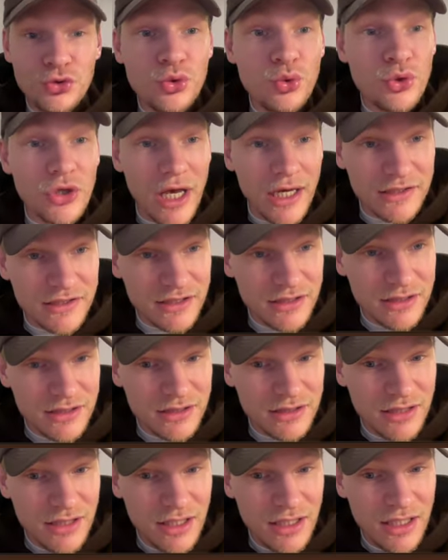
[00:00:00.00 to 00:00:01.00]
tuyas.
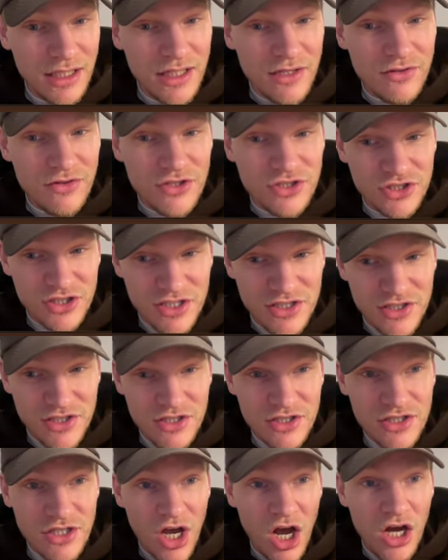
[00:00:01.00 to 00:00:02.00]
The
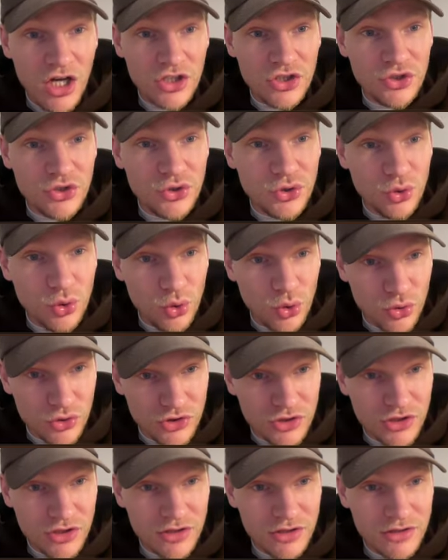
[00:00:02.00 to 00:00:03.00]
scissors are
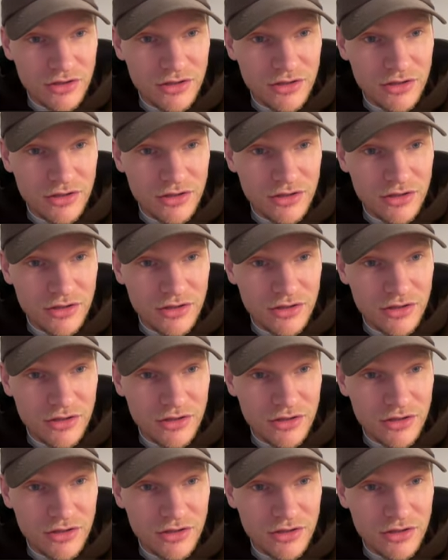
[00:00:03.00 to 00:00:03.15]
yours.